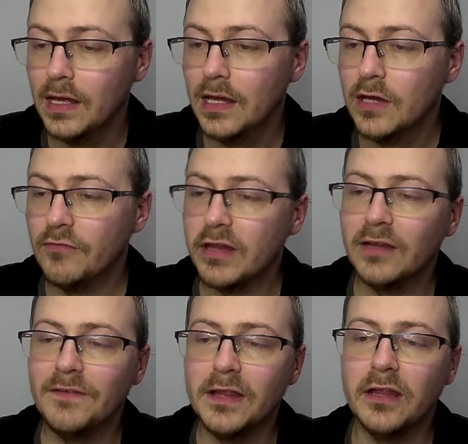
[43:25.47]
Wrestler
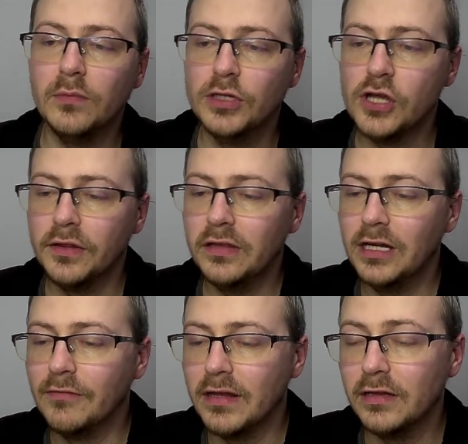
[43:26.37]
fan says, will John Cena
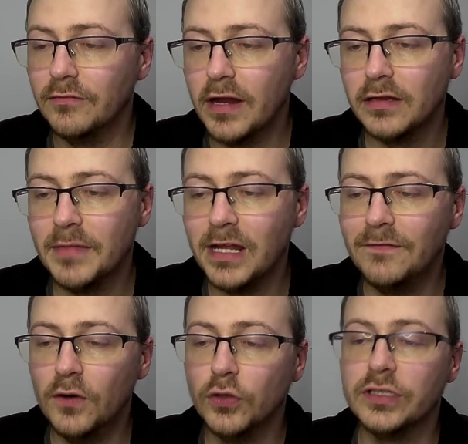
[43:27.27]
wrestle at WrestleMania
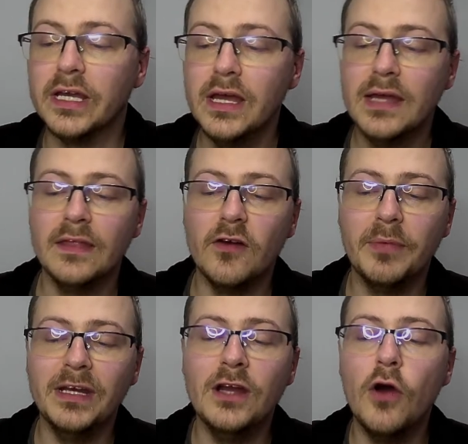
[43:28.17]
40? There have been
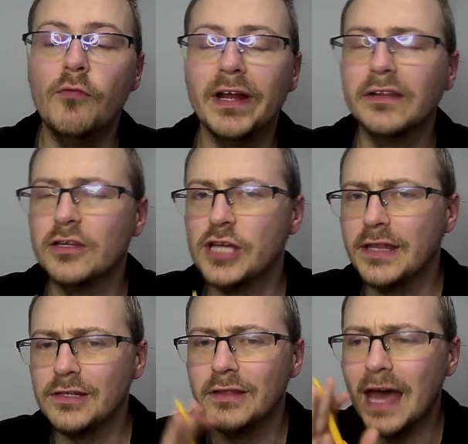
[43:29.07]
no real
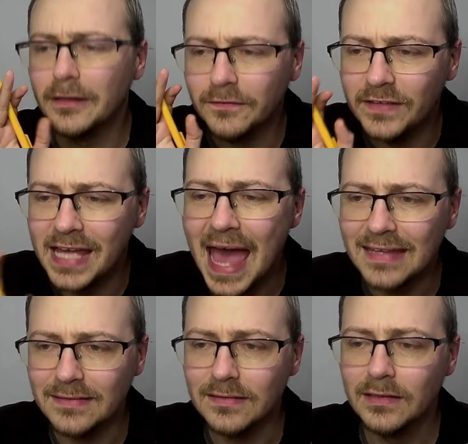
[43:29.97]
suggestions as of yet.
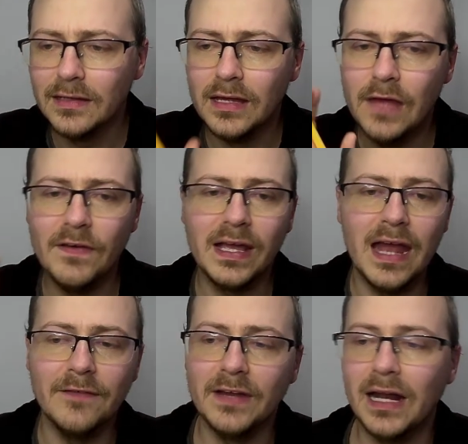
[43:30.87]
If I get
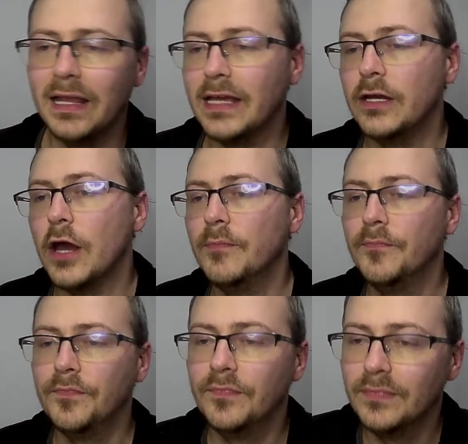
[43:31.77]
anything, I'll let you know.
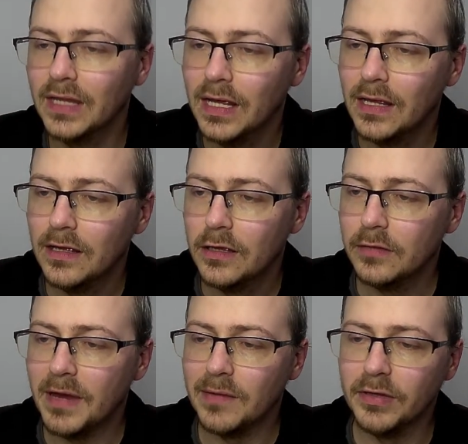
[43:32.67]

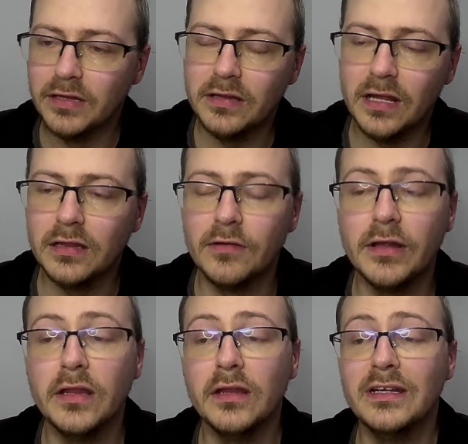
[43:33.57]
Spider-Boss says, SRS
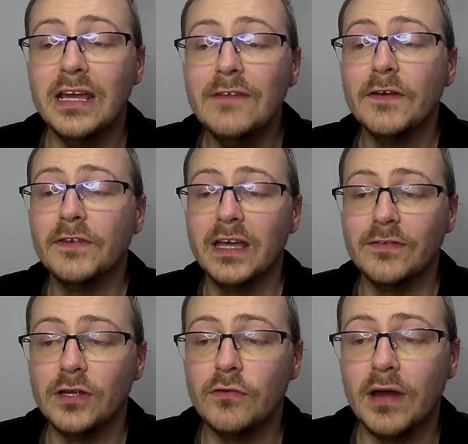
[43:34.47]
is a diva for giving you
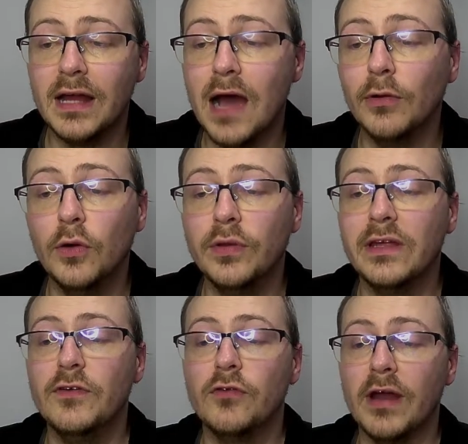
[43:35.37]
credit. I will always give you
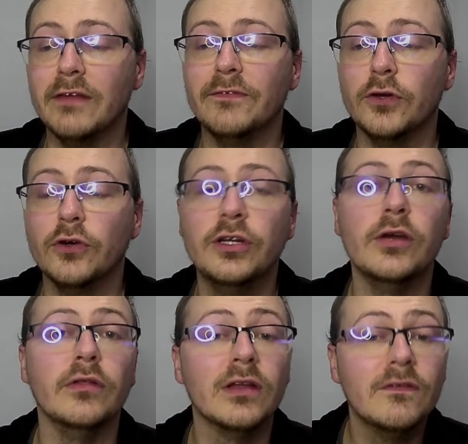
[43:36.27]
credit for your
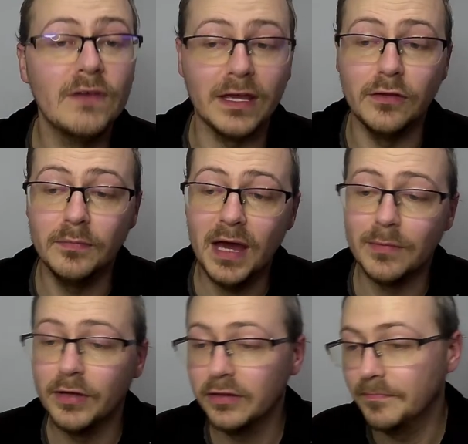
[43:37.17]
news. Thank you, Spider-Boss.